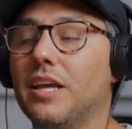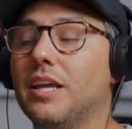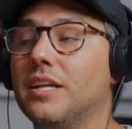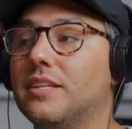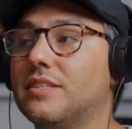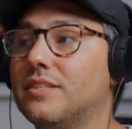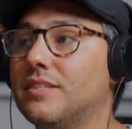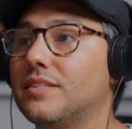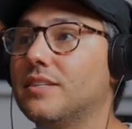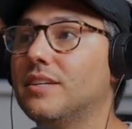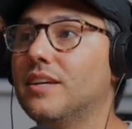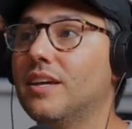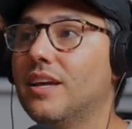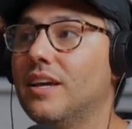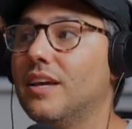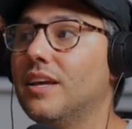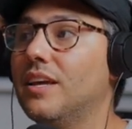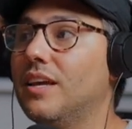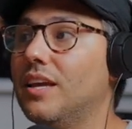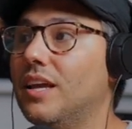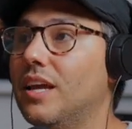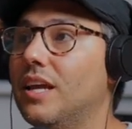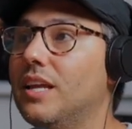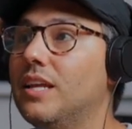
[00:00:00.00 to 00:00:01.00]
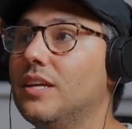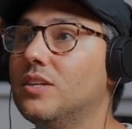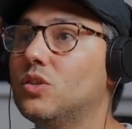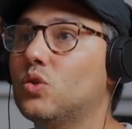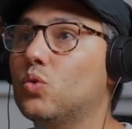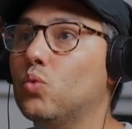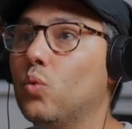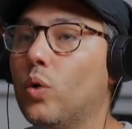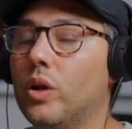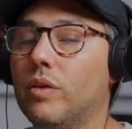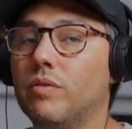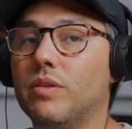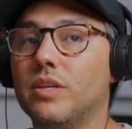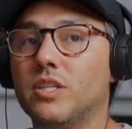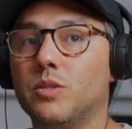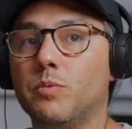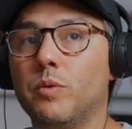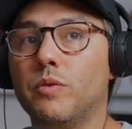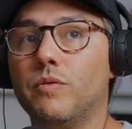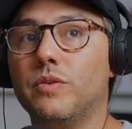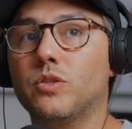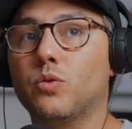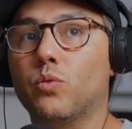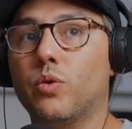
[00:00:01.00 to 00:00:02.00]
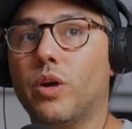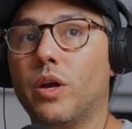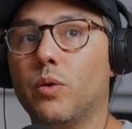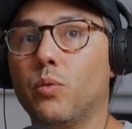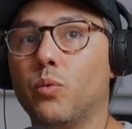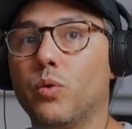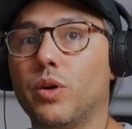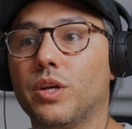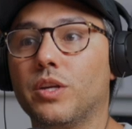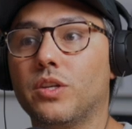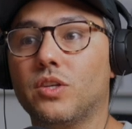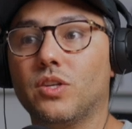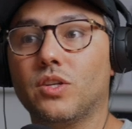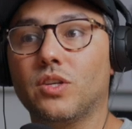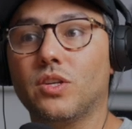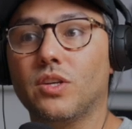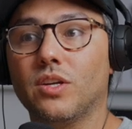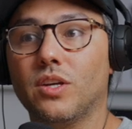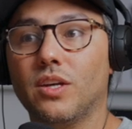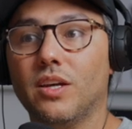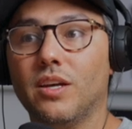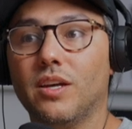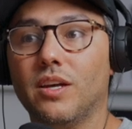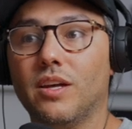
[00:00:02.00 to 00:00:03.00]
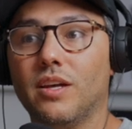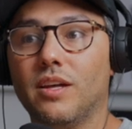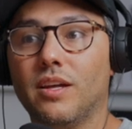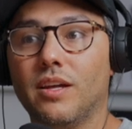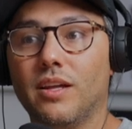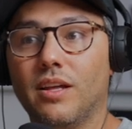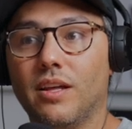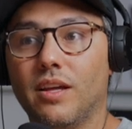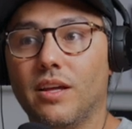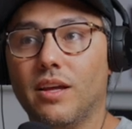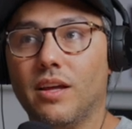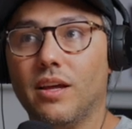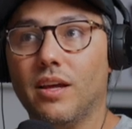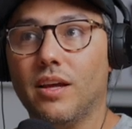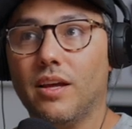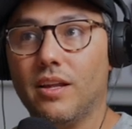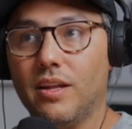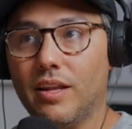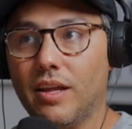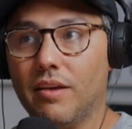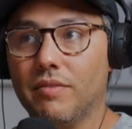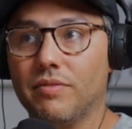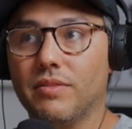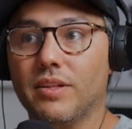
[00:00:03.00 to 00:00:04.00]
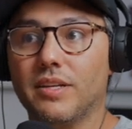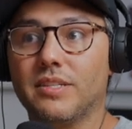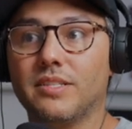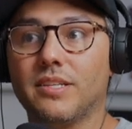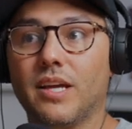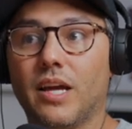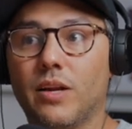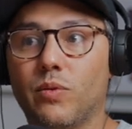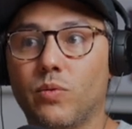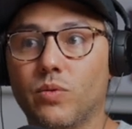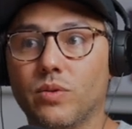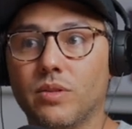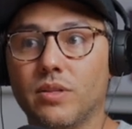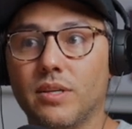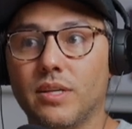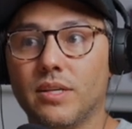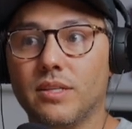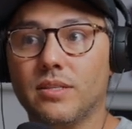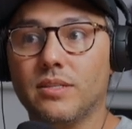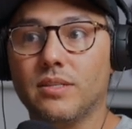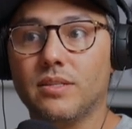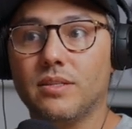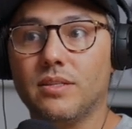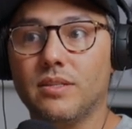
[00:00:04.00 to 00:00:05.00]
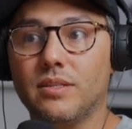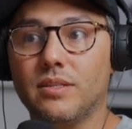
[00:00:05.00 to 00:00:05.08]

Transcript: It's it is one of these movies where I wish Netflix had released